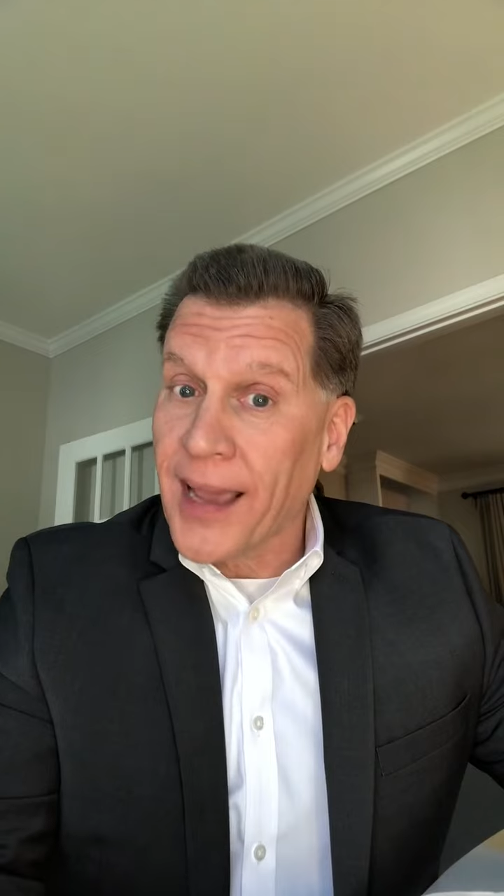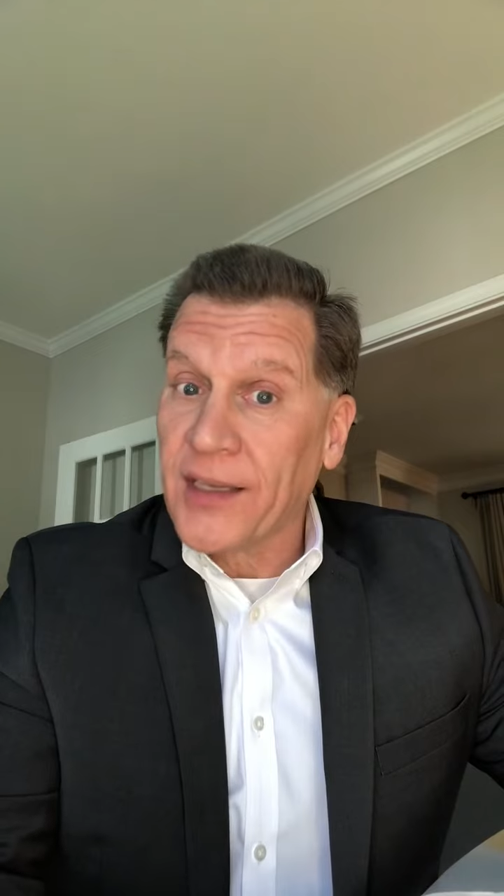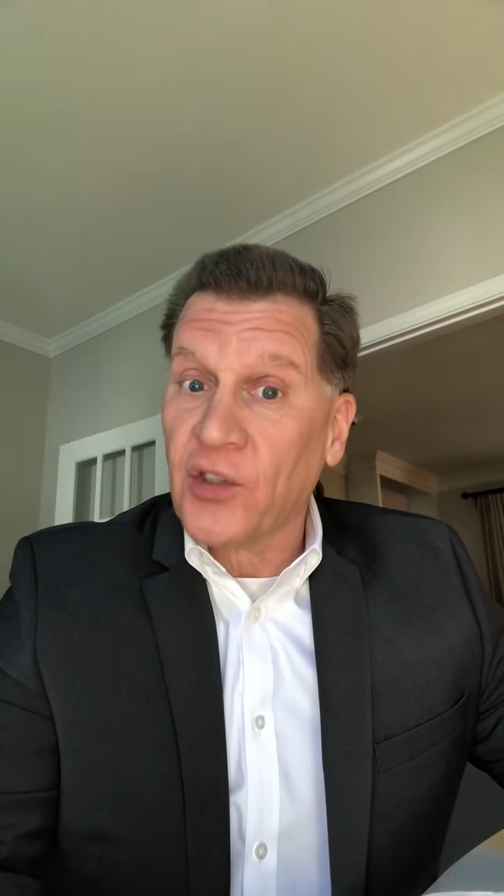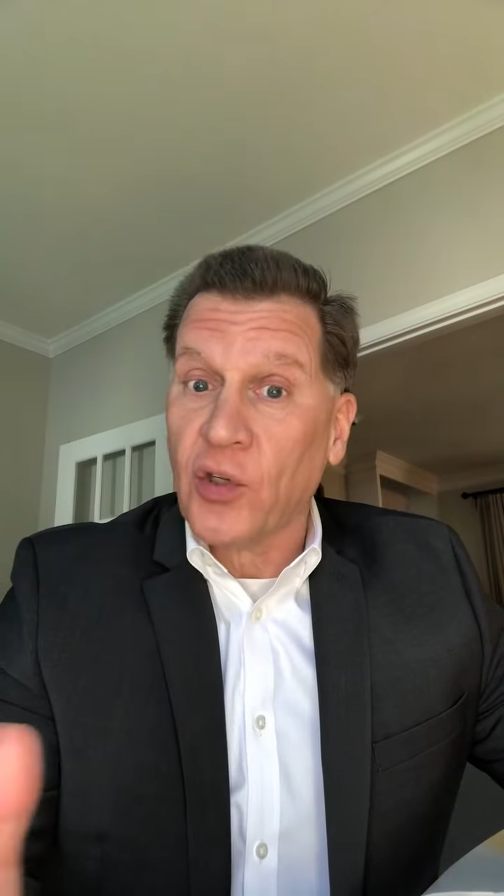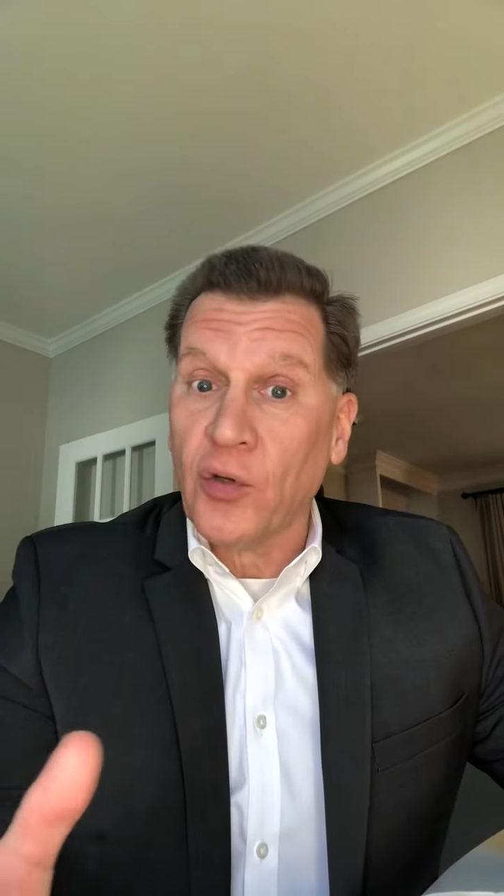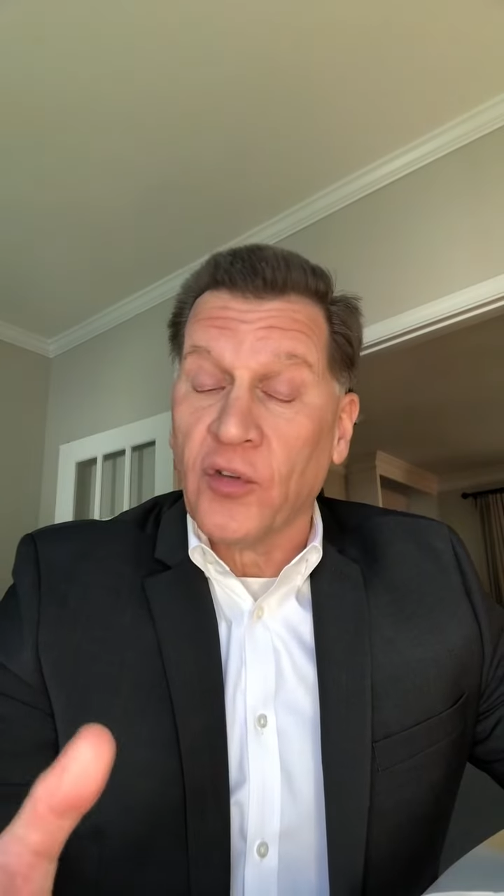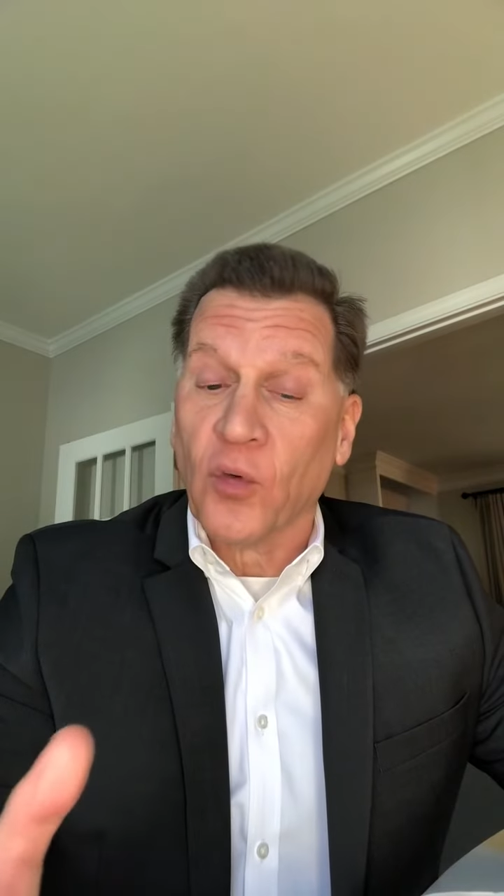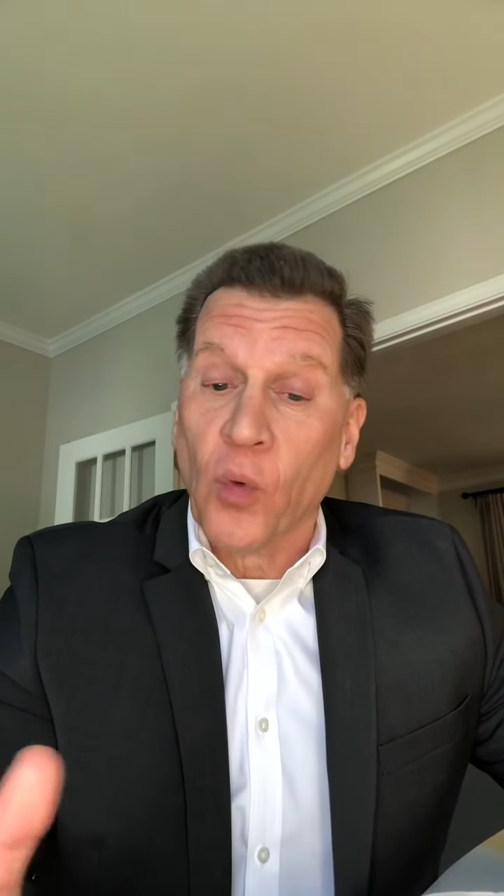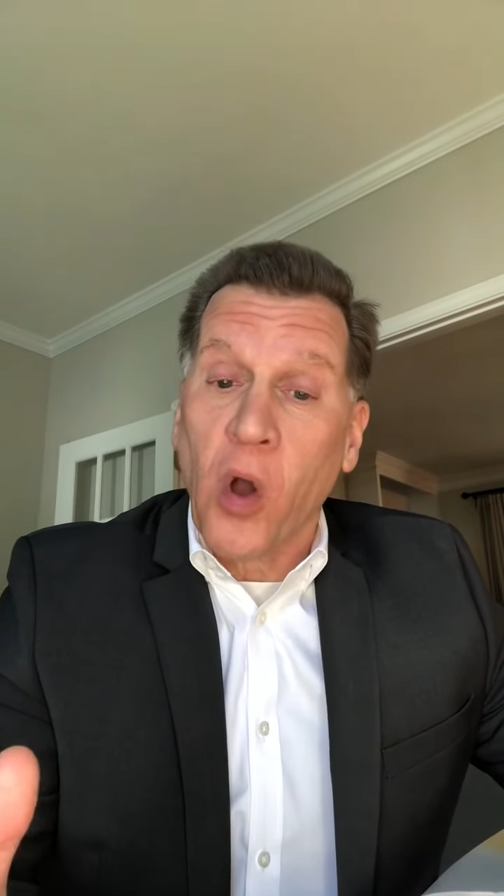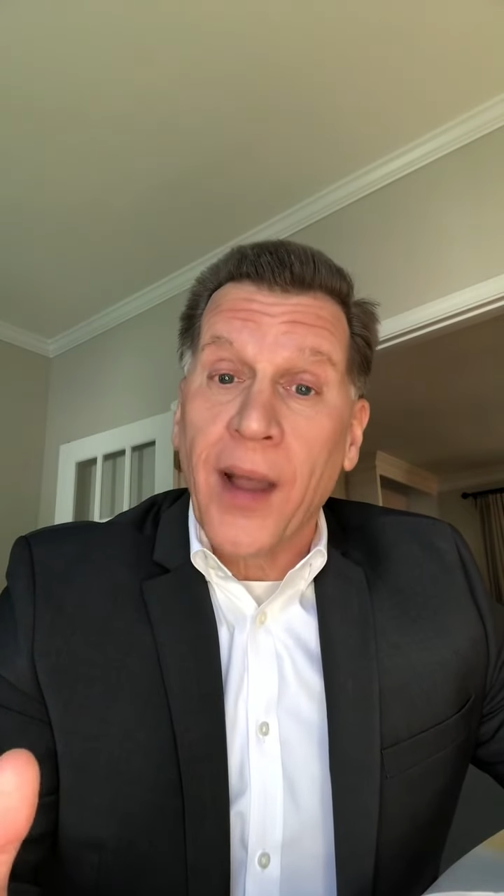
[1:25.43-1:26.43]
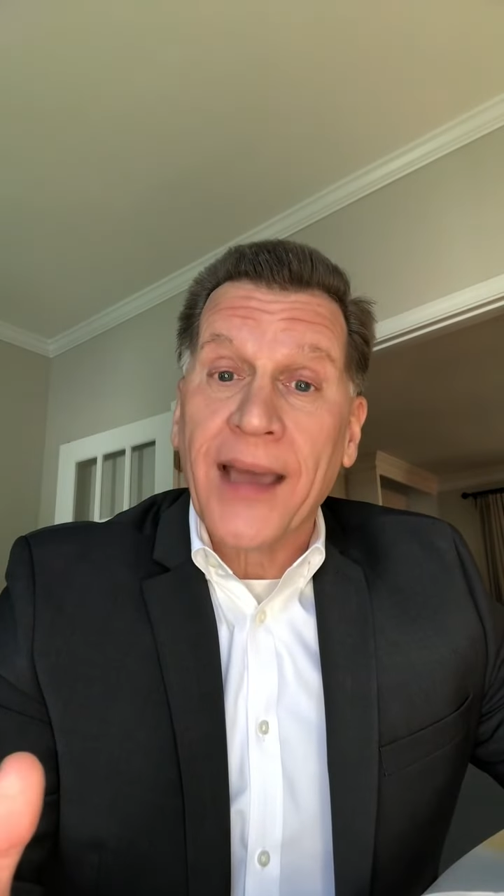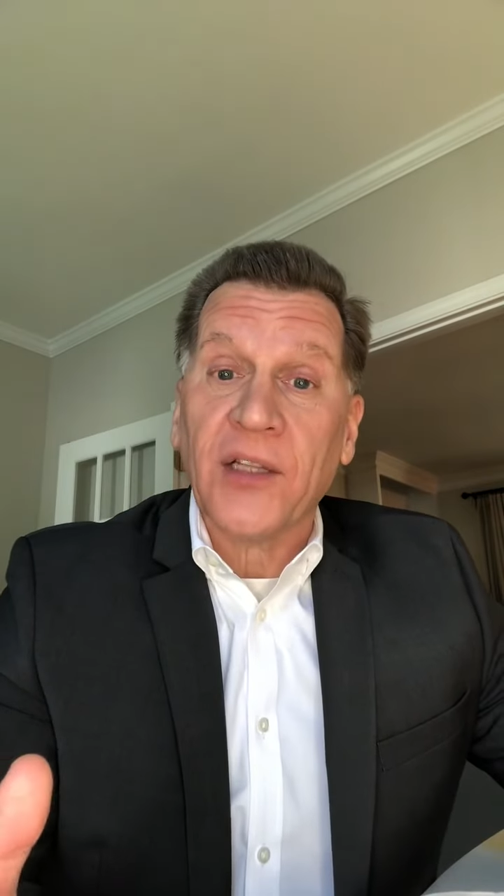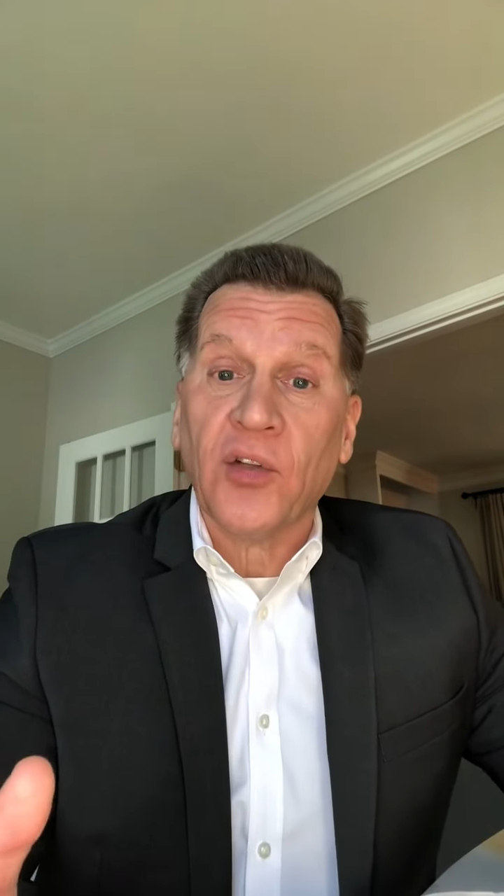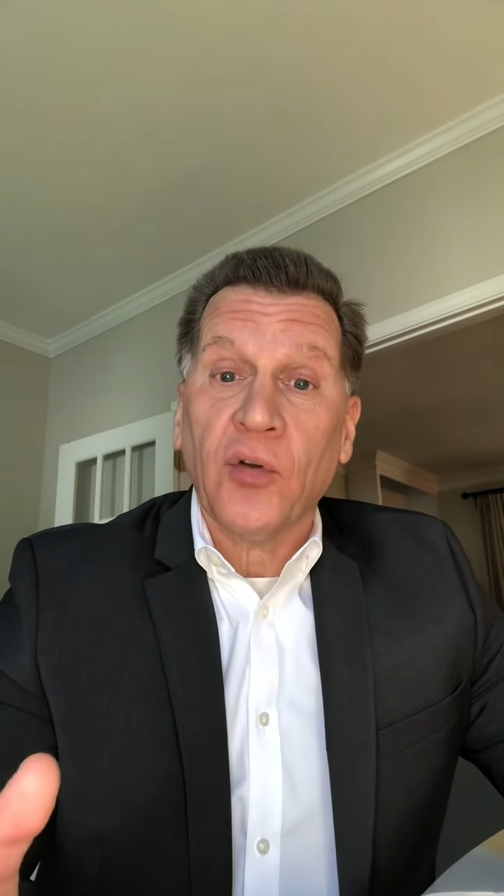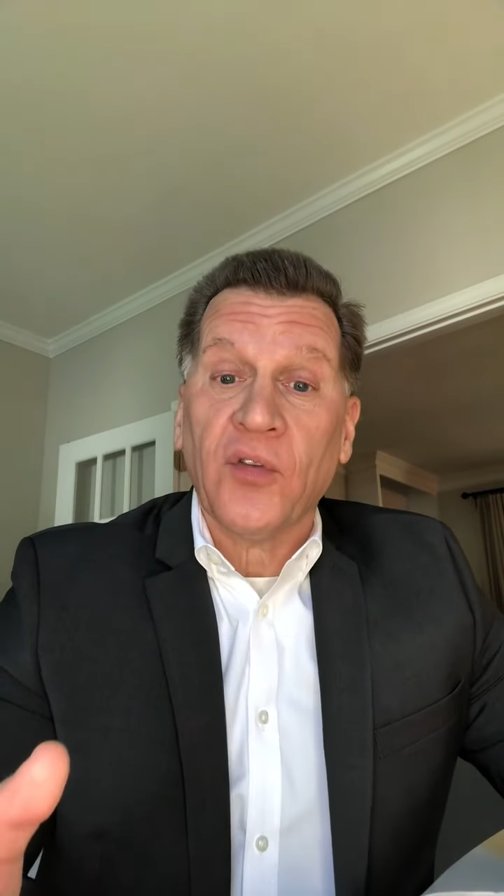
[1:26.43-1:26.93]
attitudes and wrong
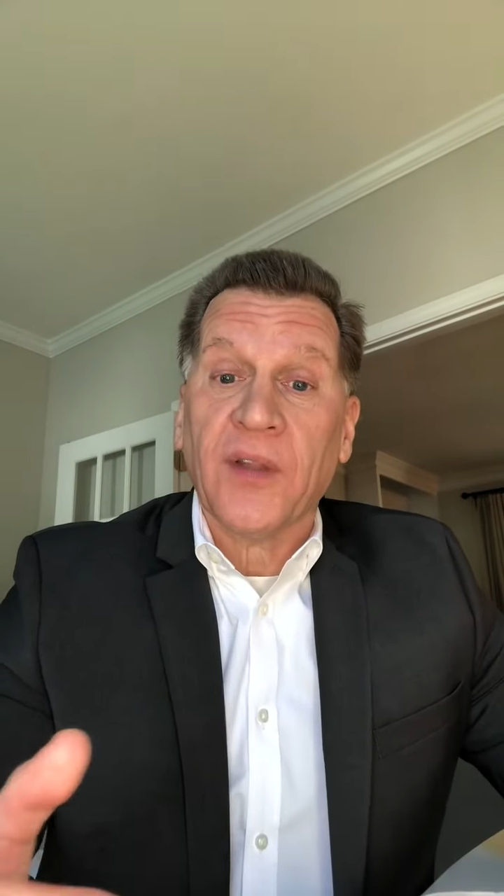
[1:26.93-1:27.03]
attitudes,